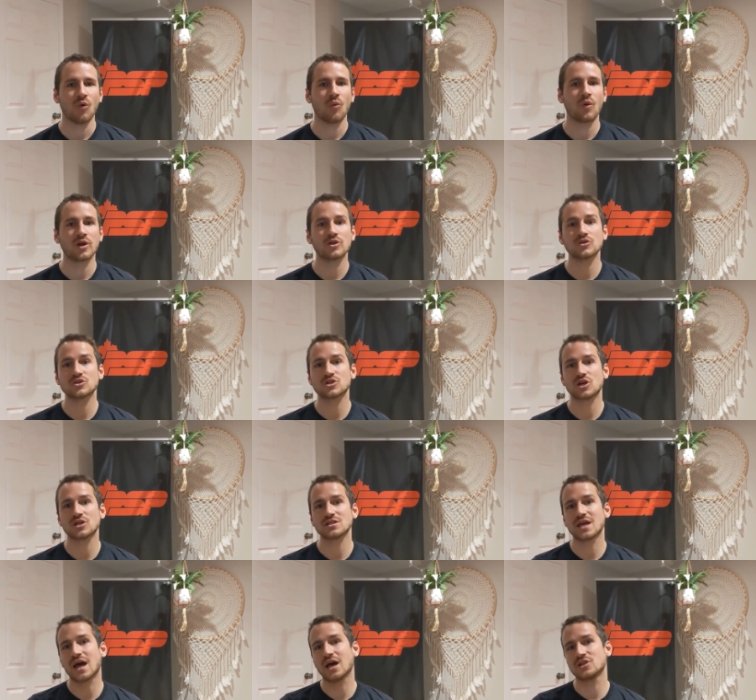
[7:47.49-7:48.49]
when you're
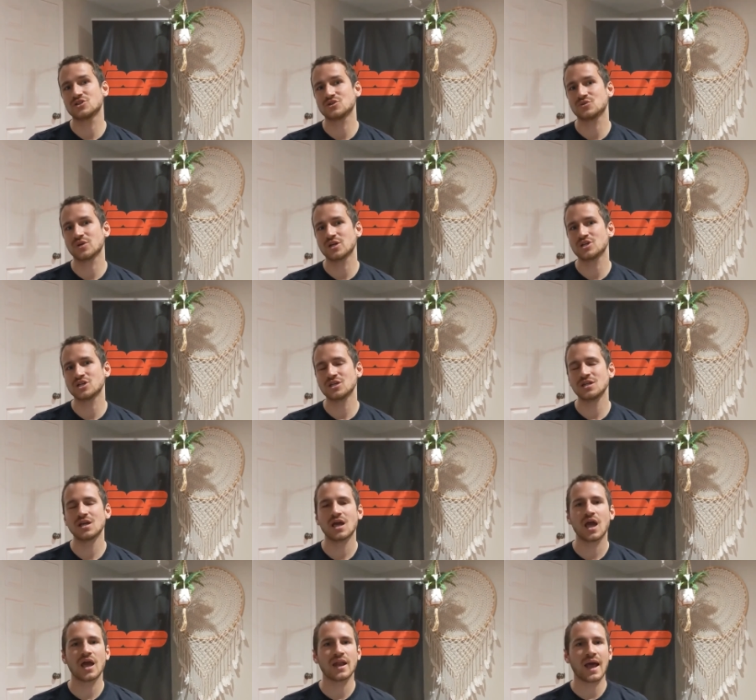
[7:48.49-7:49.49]
starting to add duration
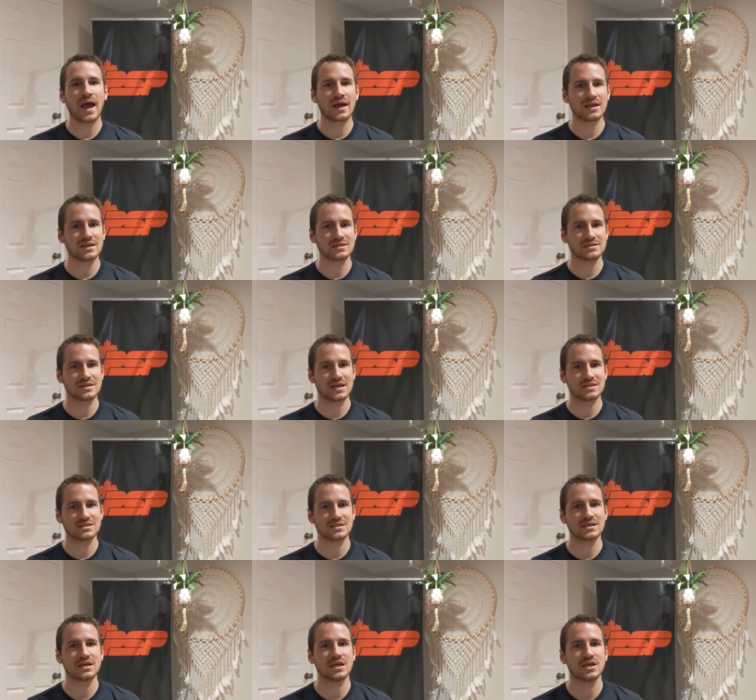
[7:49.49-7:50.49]
and adding
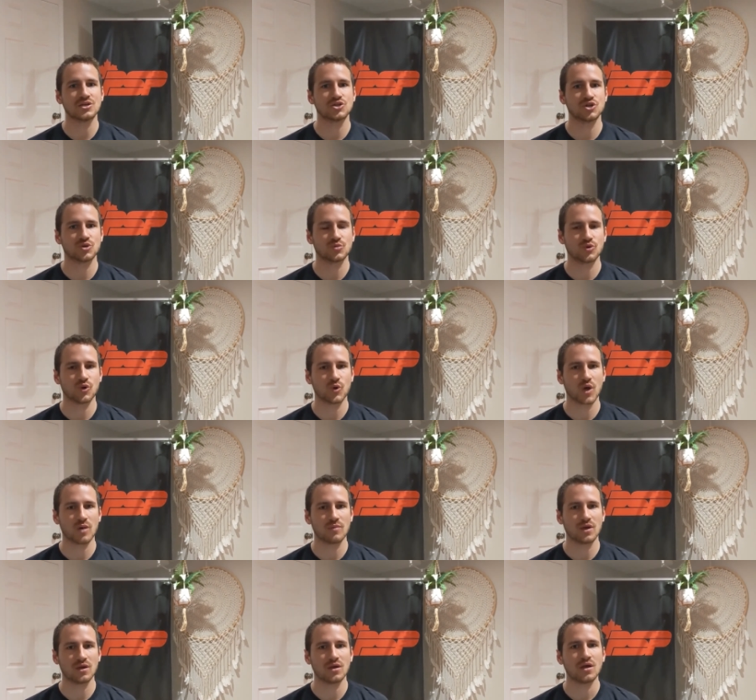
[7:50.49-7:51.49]
intensity into your
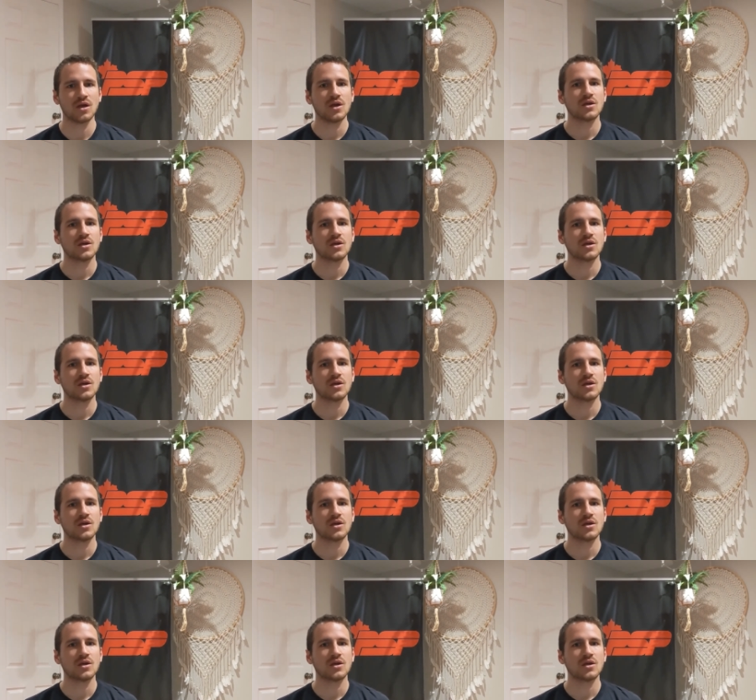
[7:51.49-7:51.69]
programming.